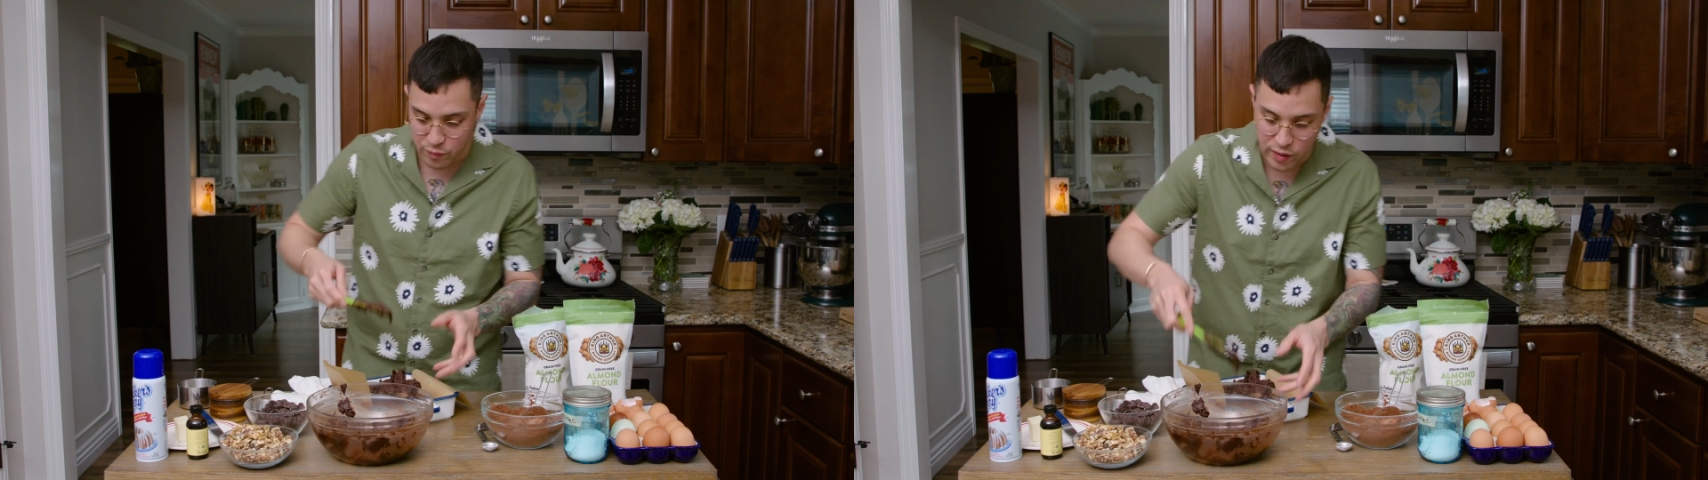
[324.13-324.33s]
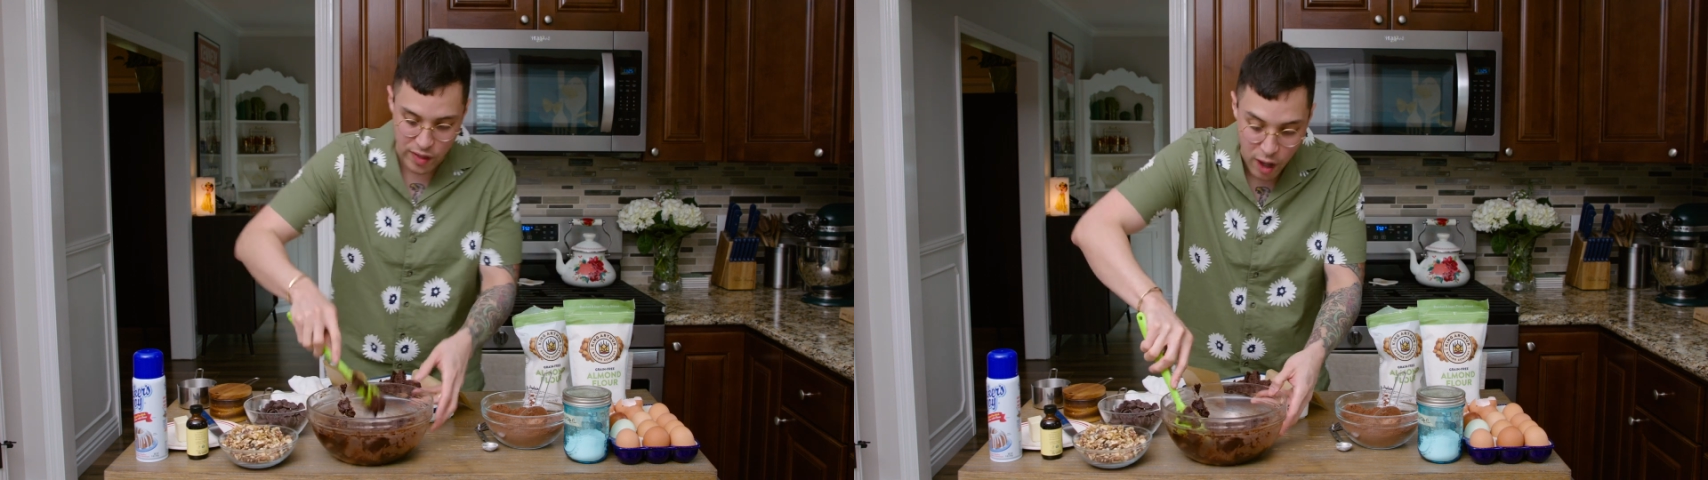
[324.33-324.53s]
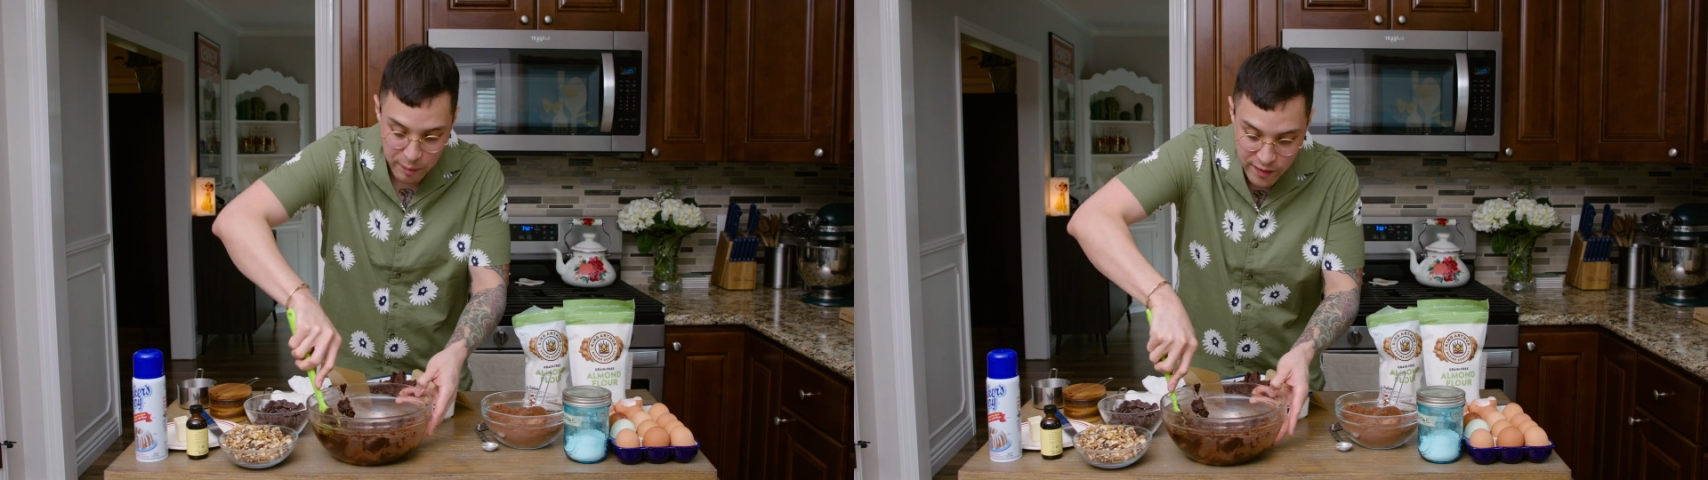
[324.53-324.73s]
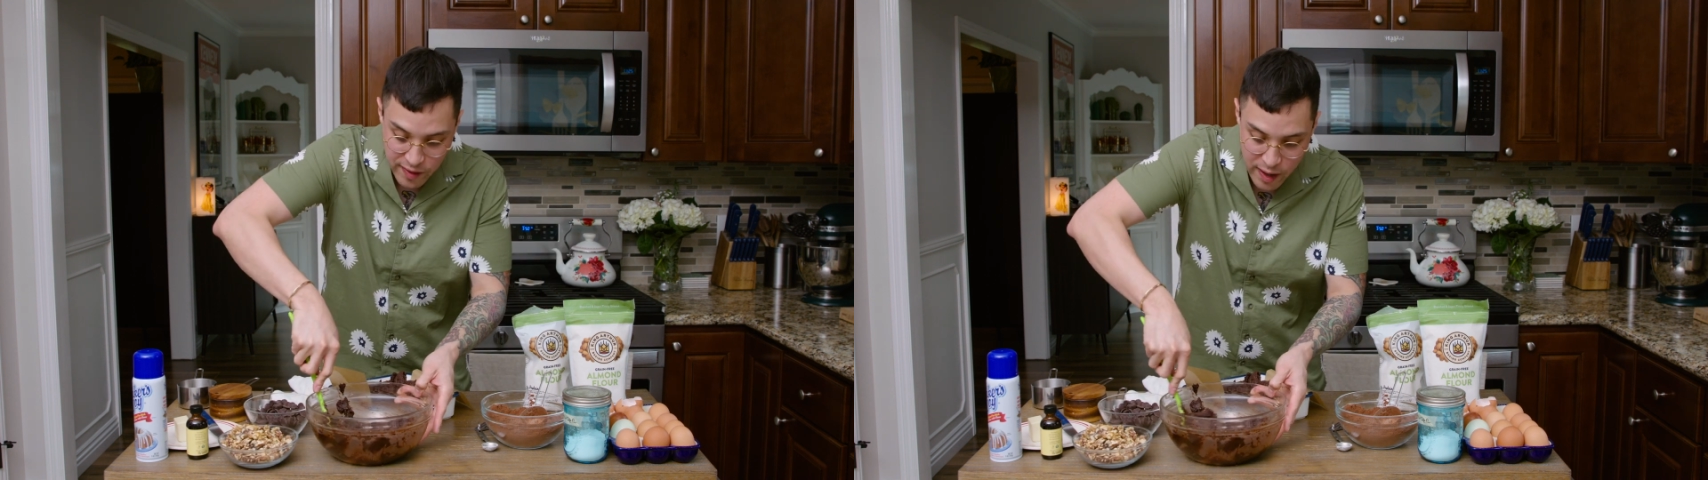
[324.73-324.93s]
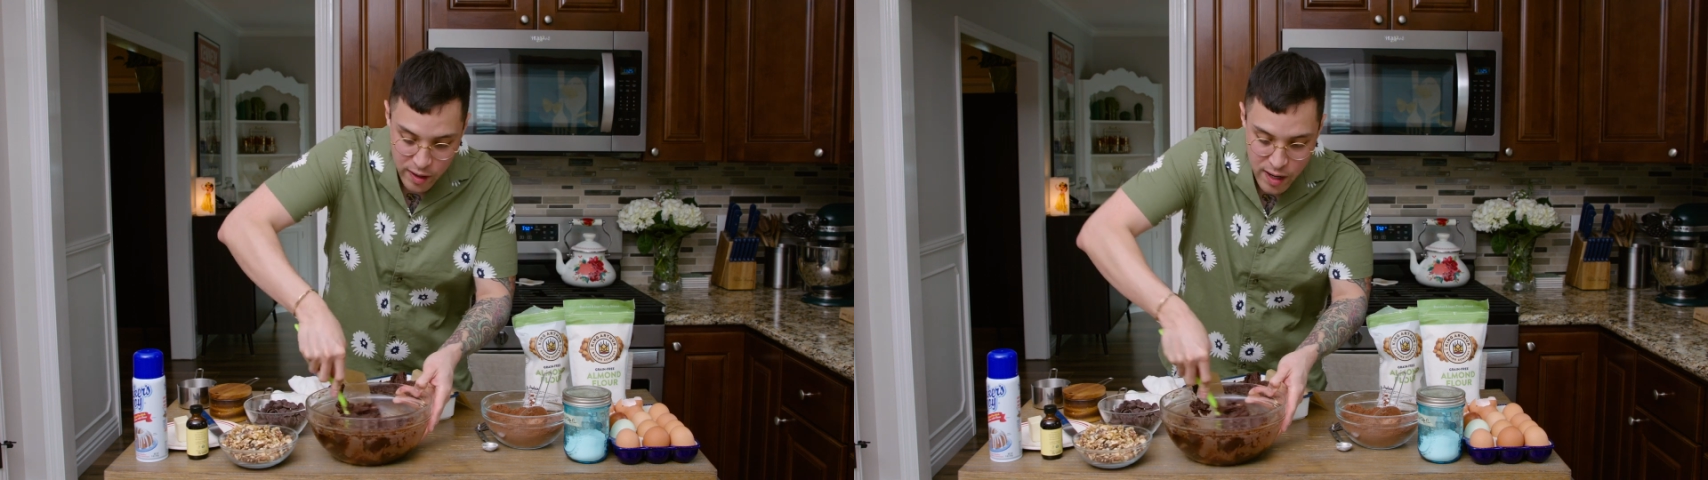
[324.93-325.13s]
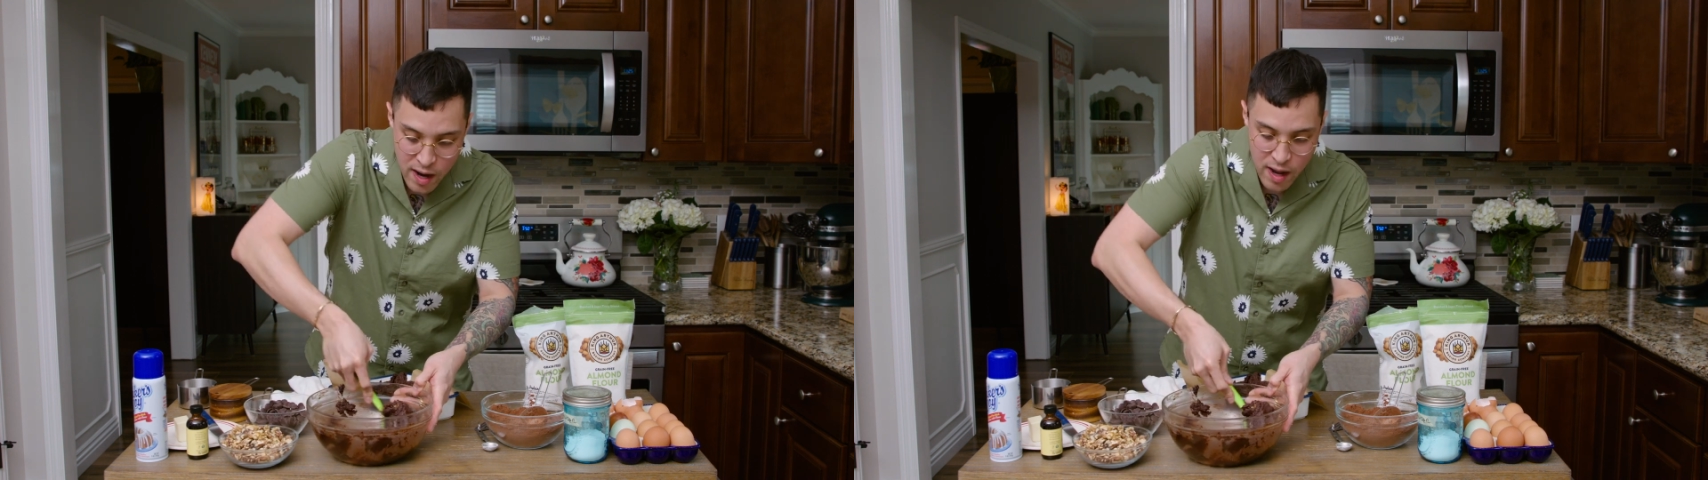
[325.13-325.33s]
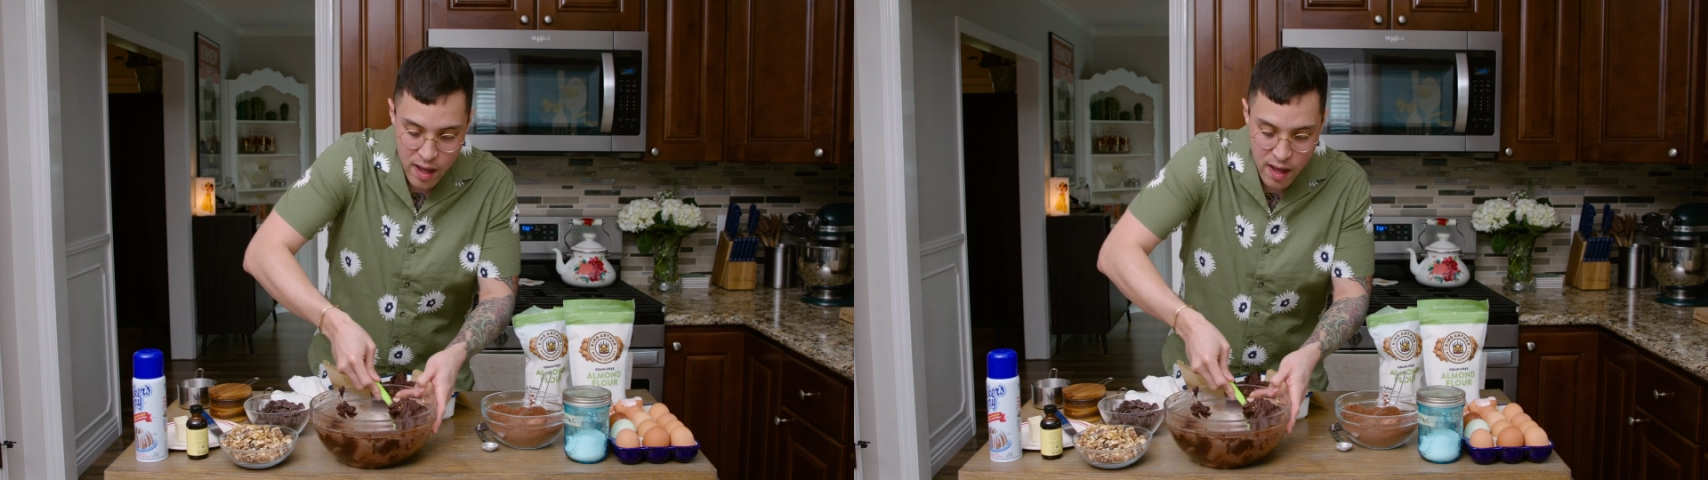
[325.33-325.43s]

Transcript: with almond flour,